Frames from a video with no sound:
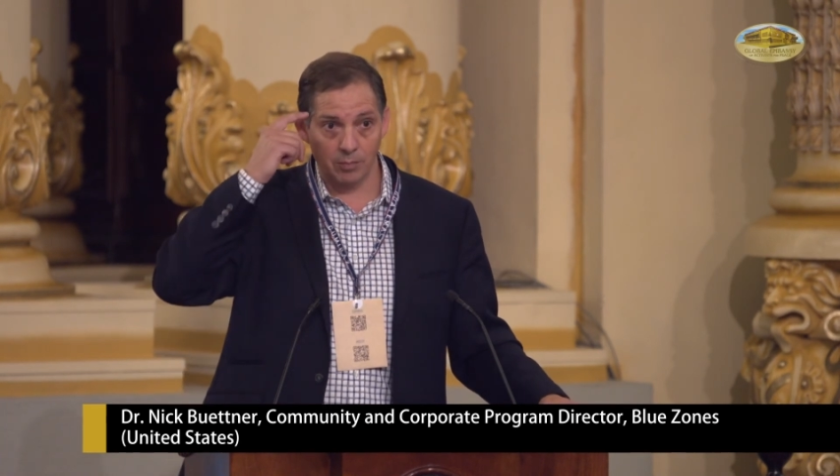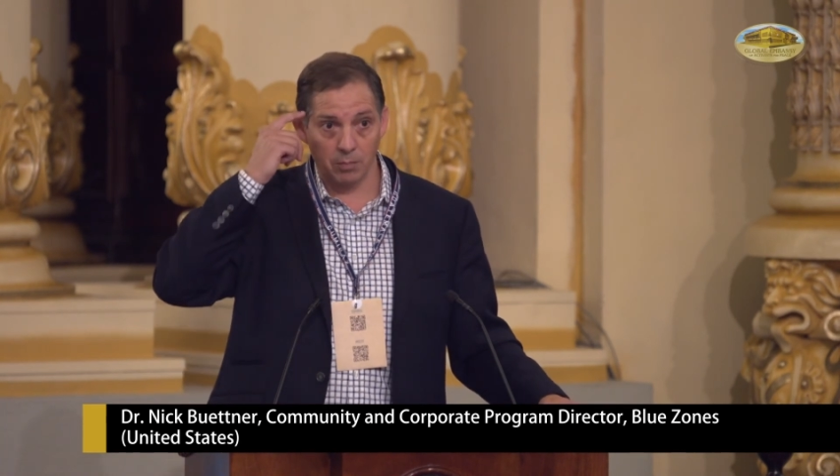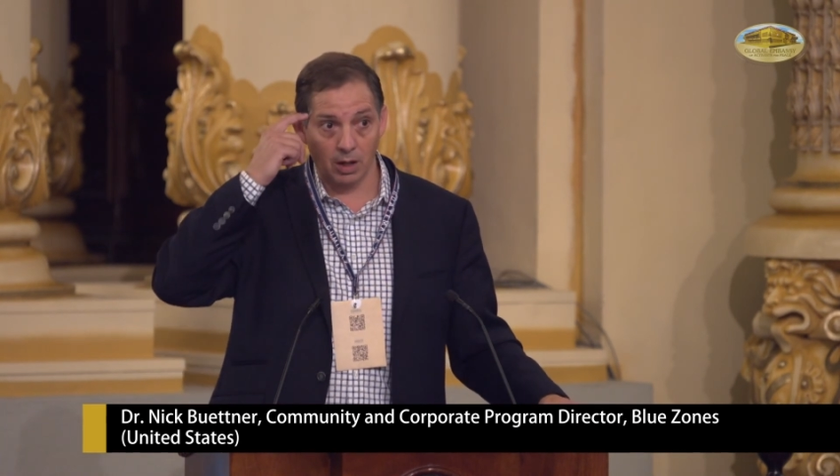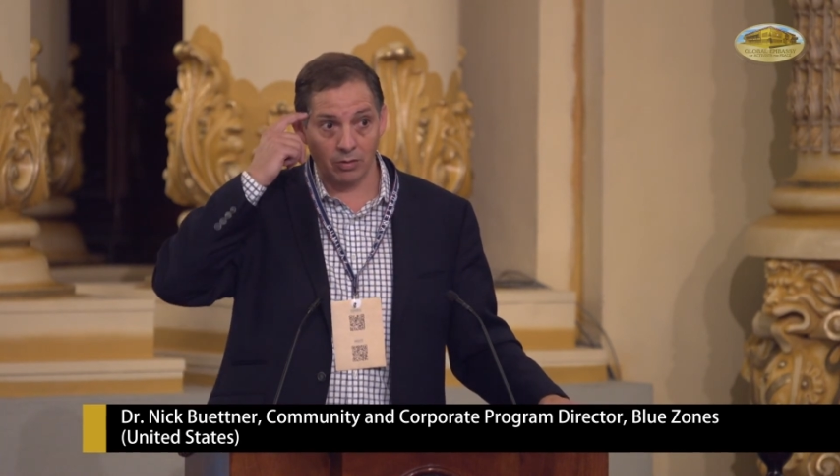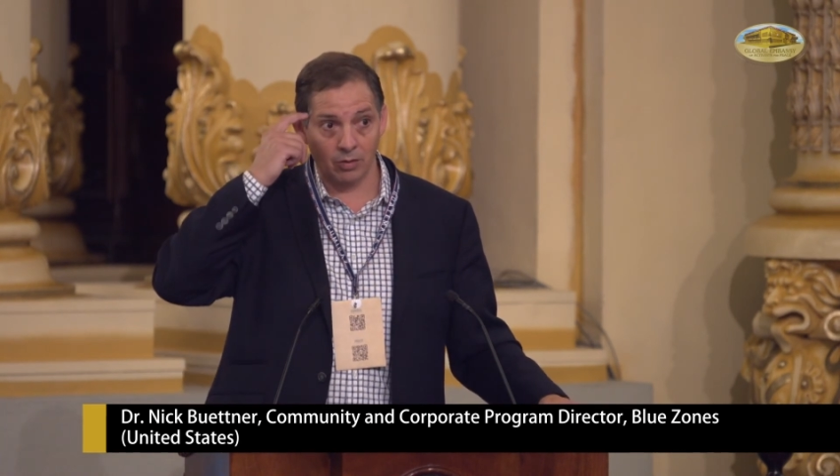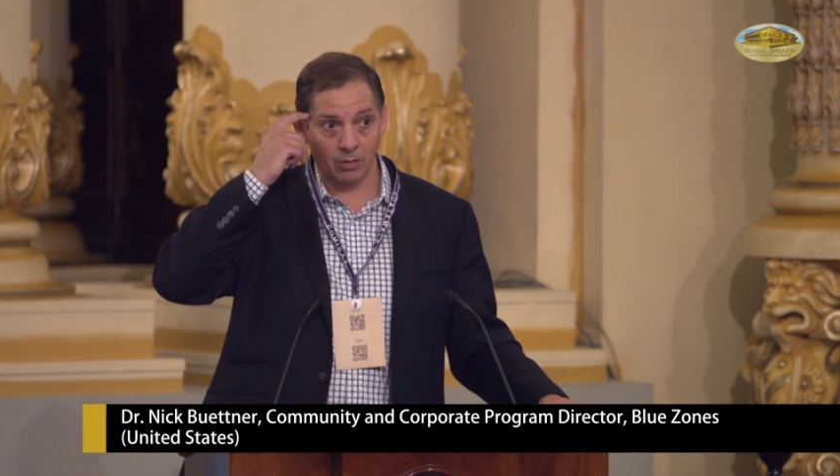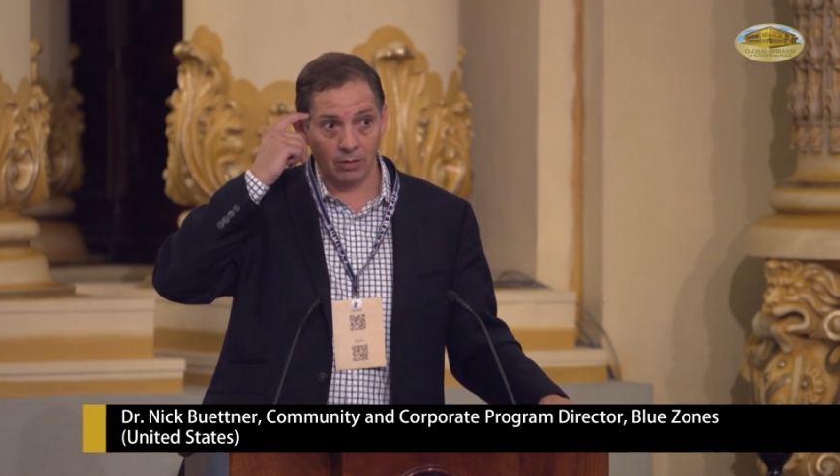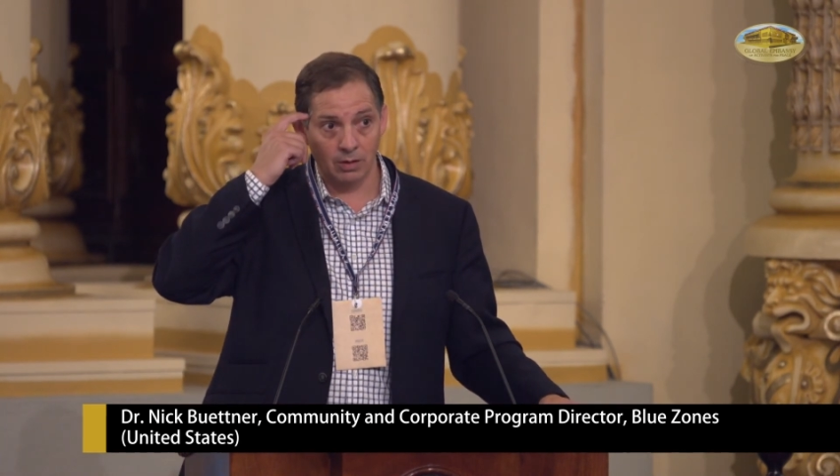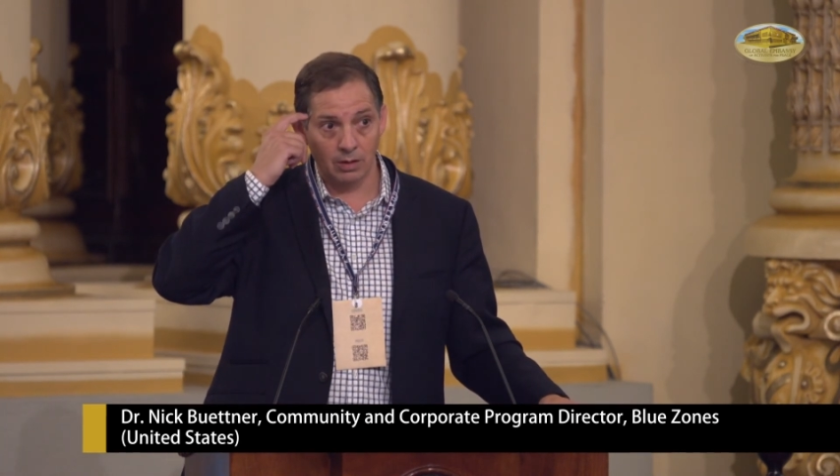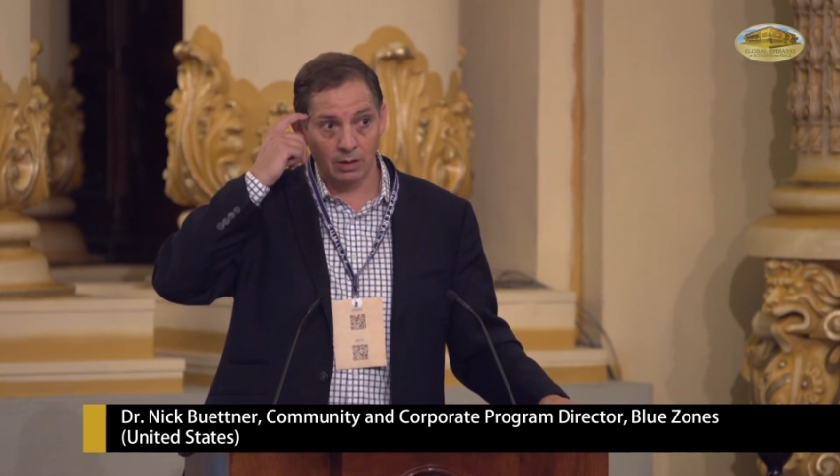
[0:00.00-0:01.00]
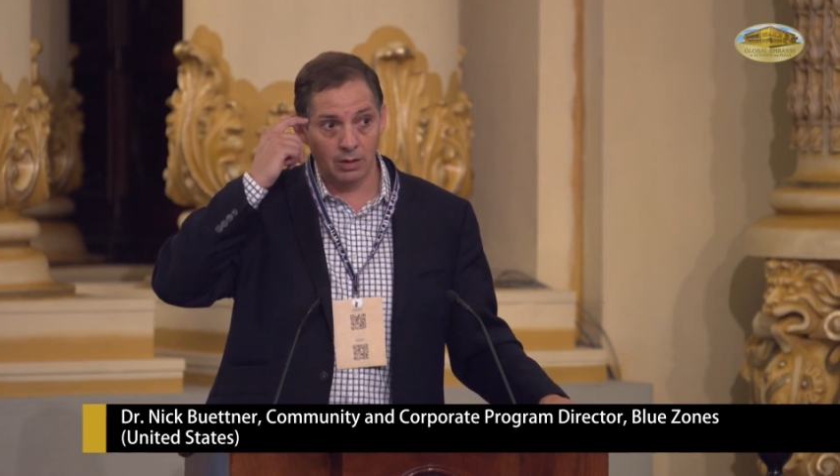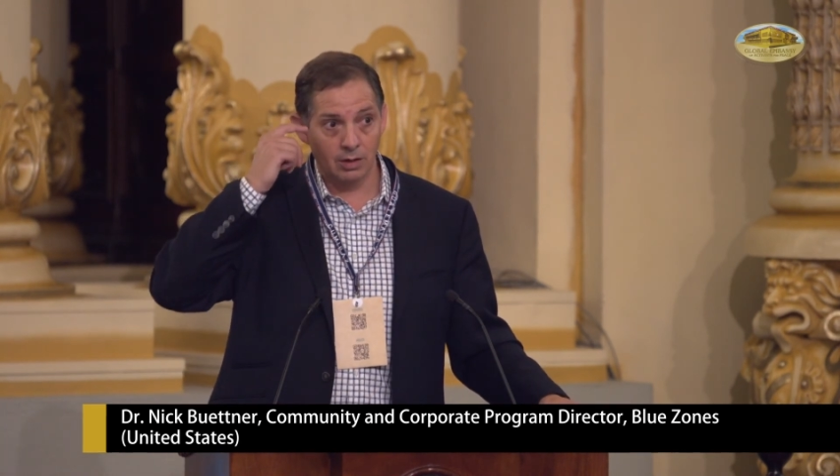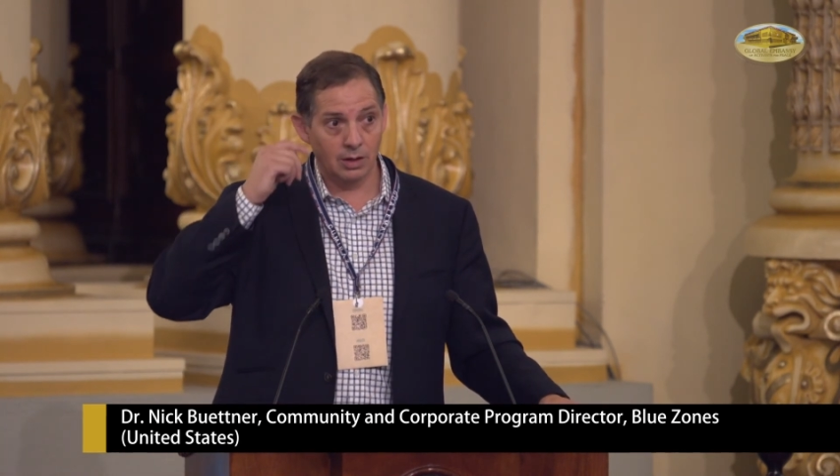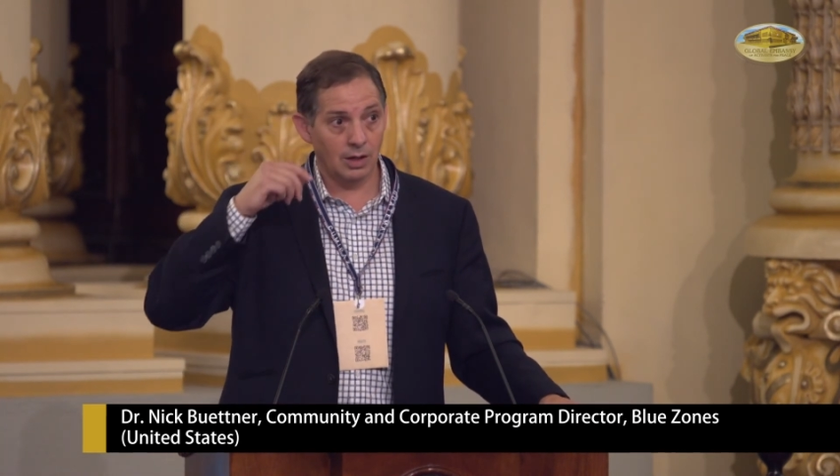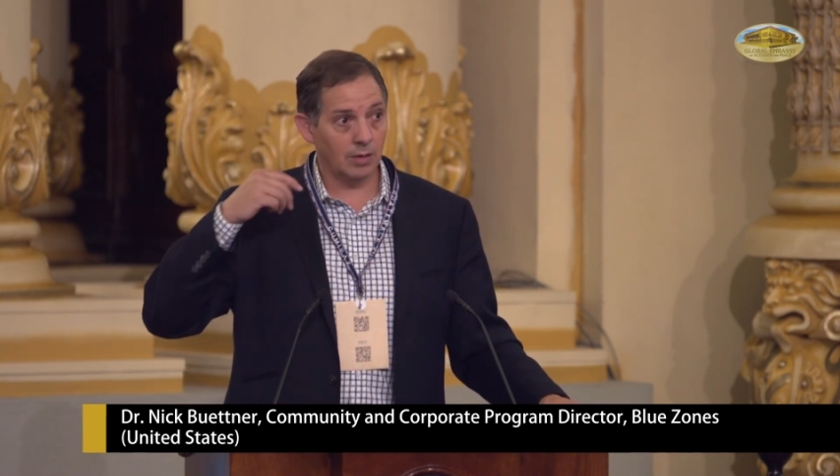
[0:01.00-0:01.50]
muscle,
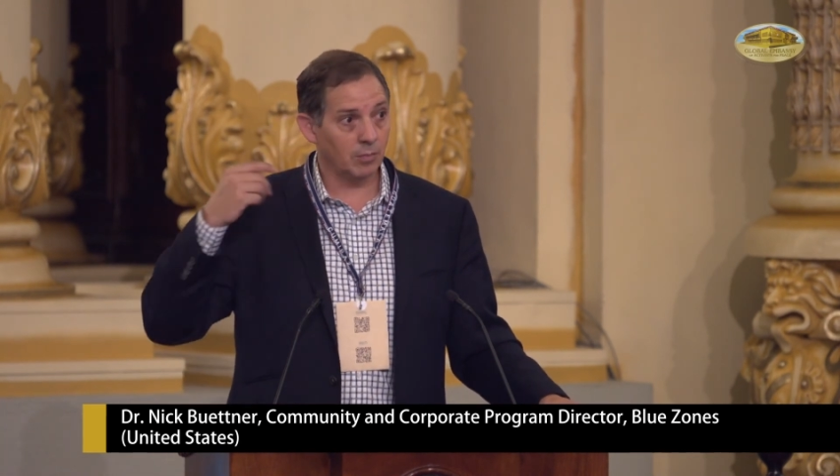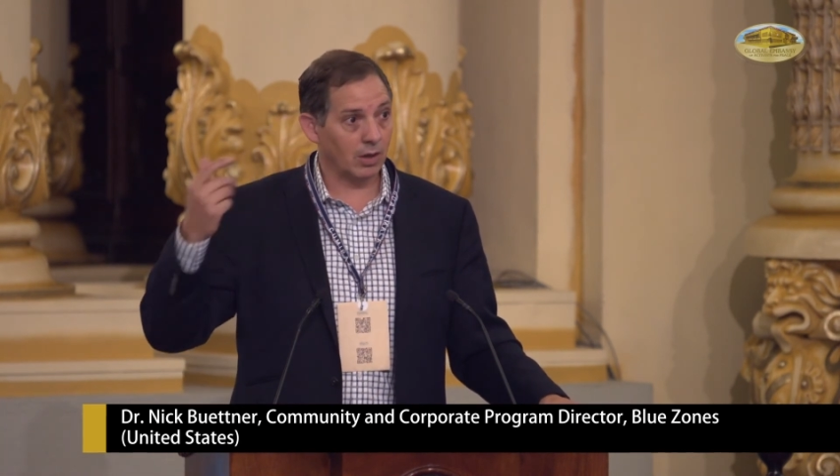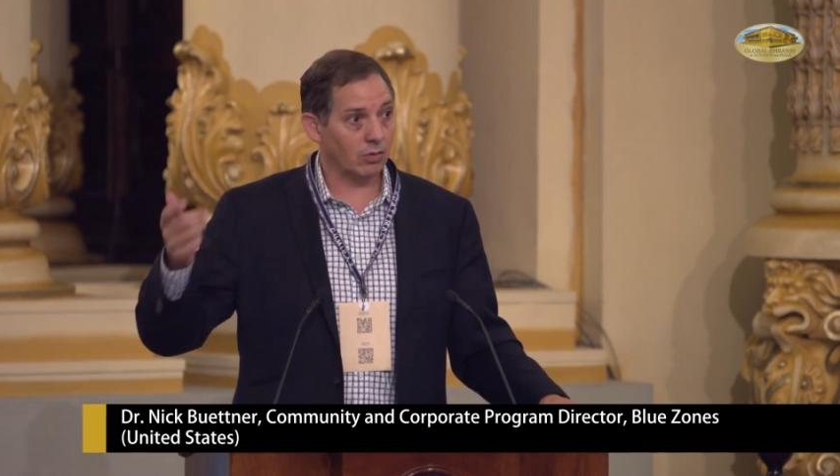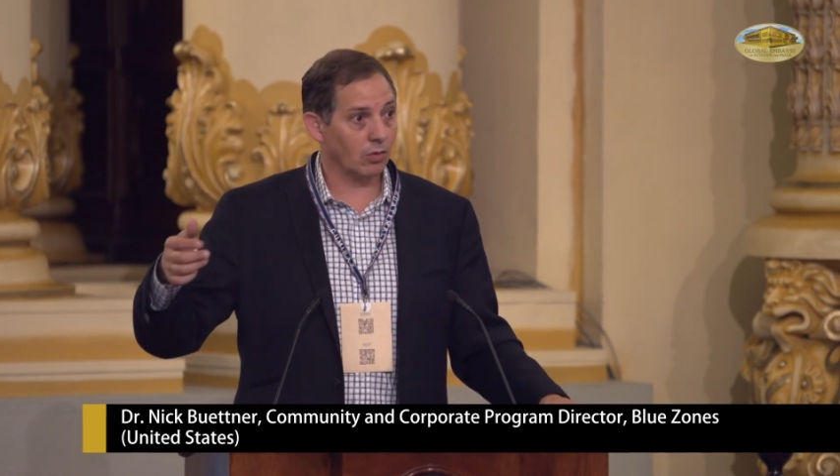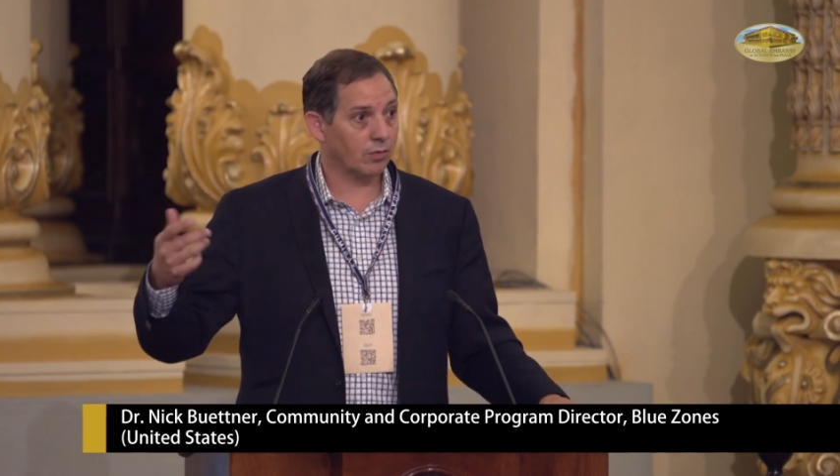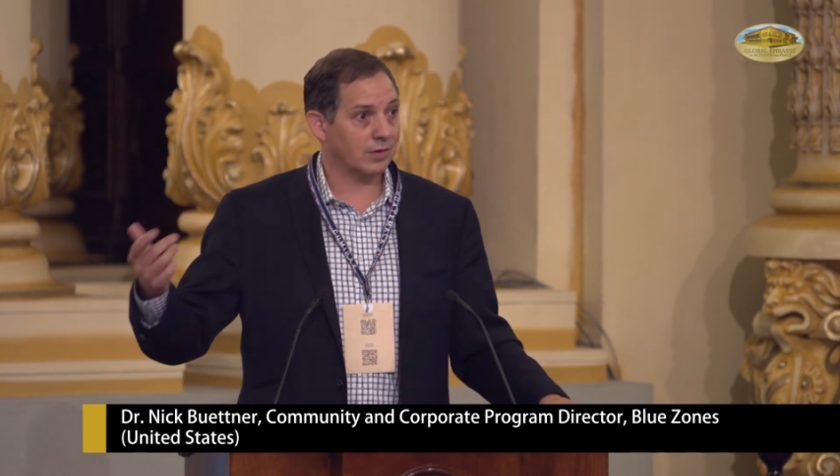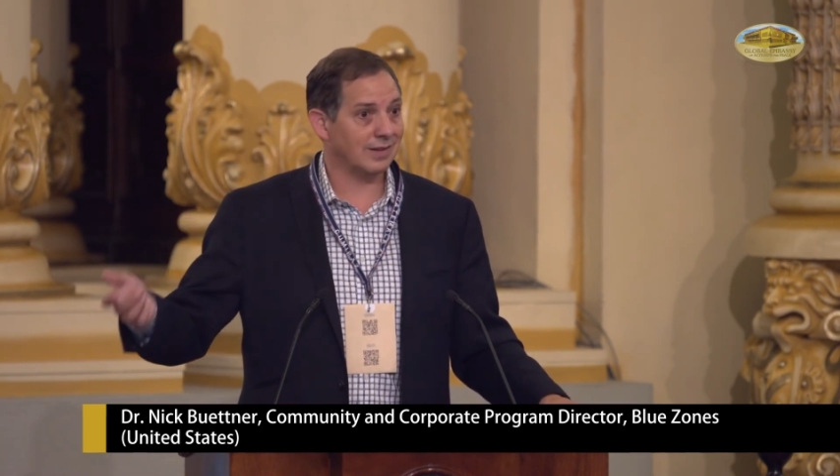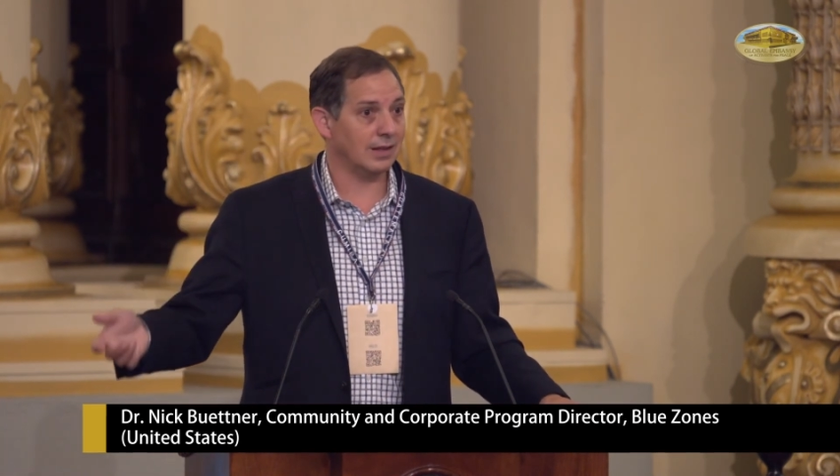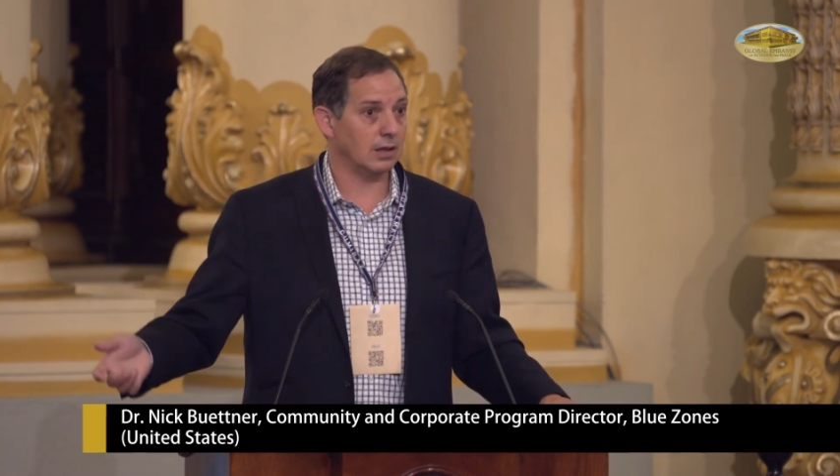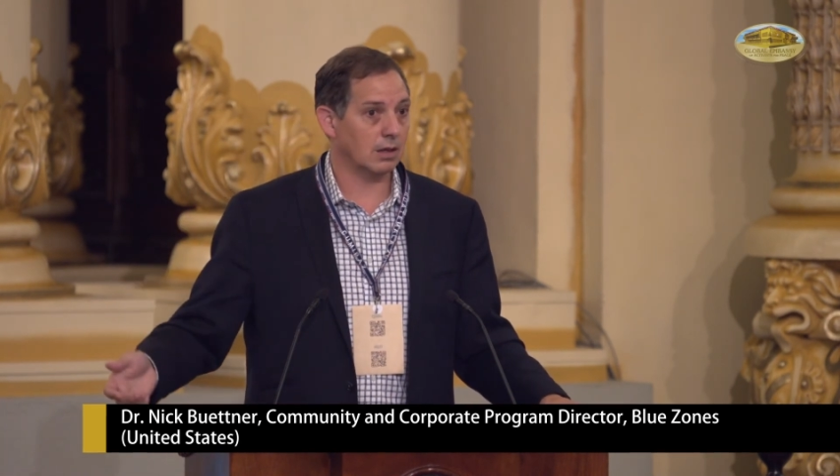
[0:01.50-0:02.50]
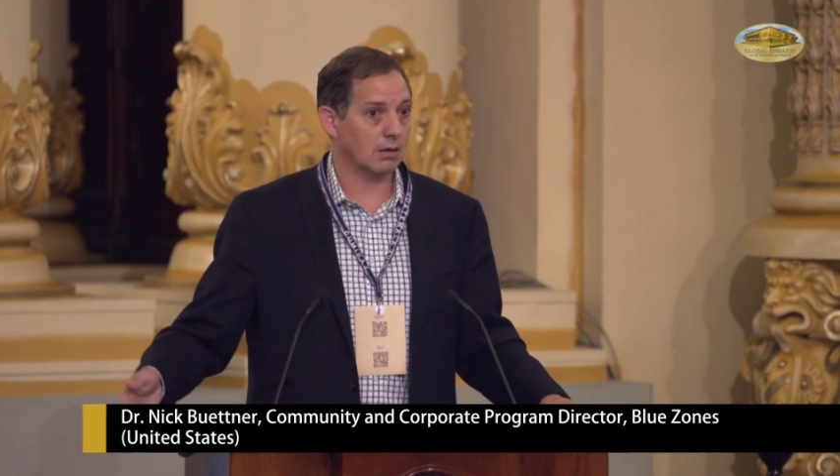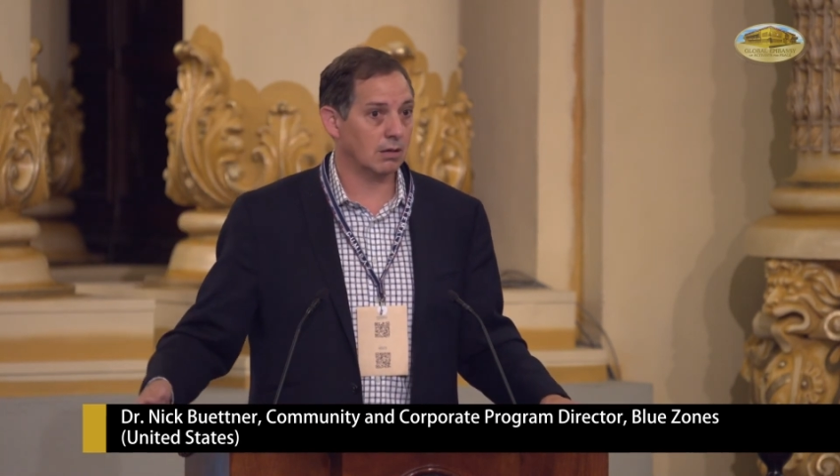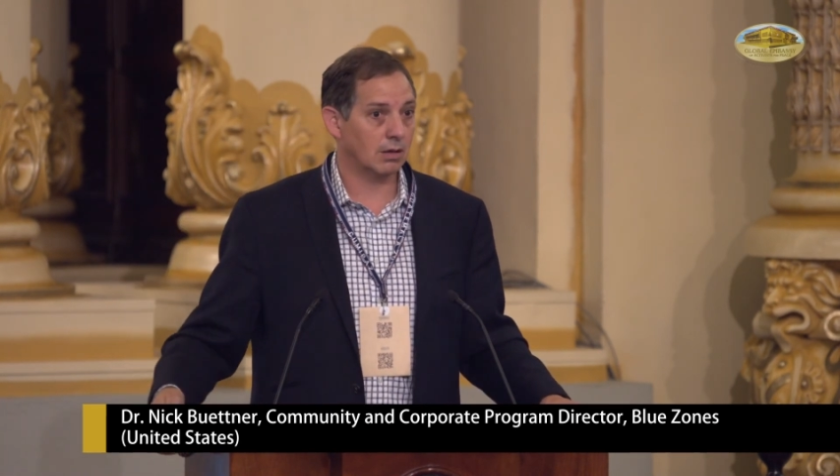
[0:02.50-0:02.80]
and muscles fatigue.